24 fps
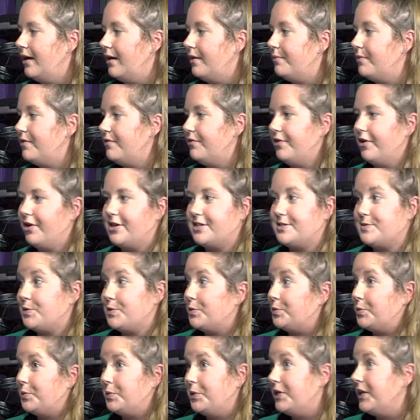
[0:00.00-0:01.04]
Um, if the
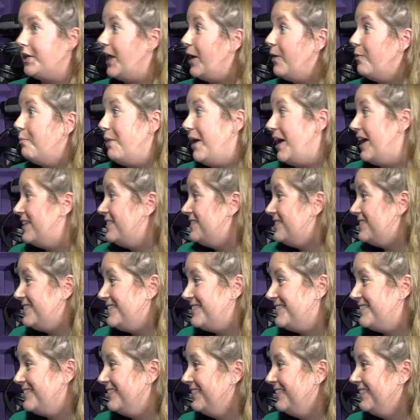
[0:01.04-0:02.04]
hospital will allow pets.